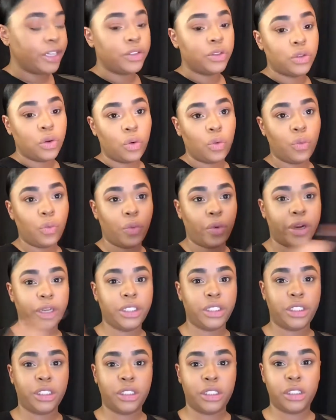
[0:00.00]
I don't
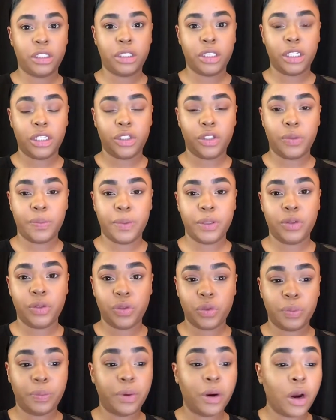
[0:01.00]
want just it to be
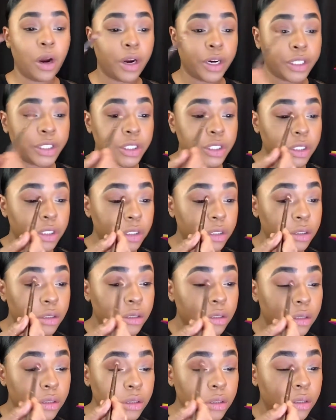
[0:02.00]
super harsh.
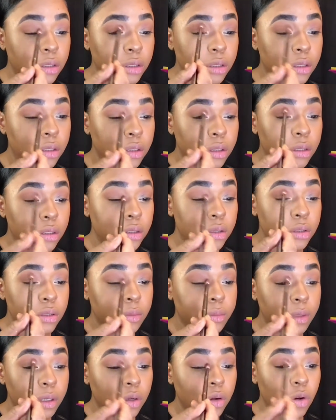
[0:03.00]

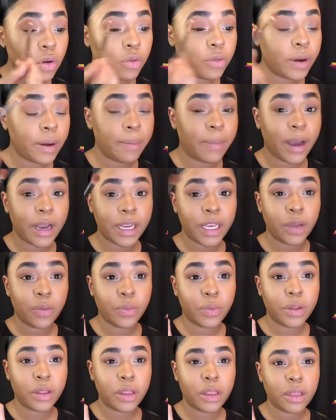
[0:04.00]
So I'm gonna go right back
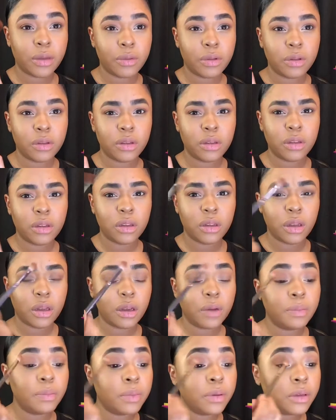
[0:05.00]
in with the
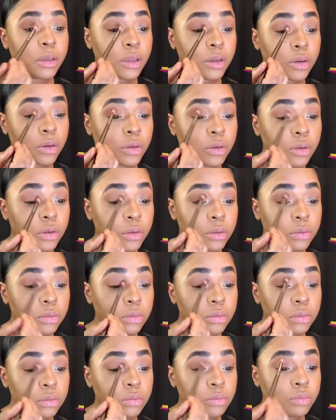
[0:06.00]
little
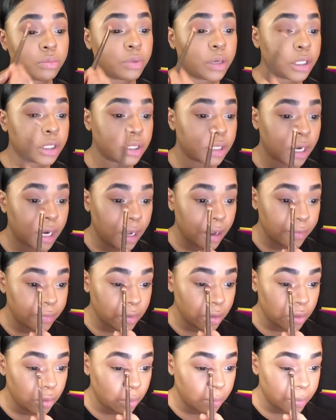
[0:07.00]
brush that I
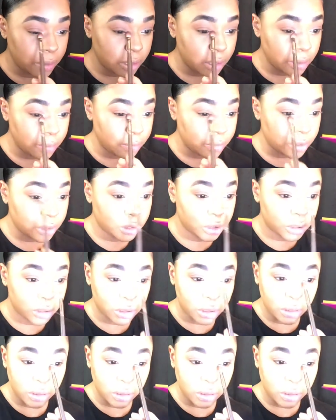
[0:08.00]
have, the little blending brush.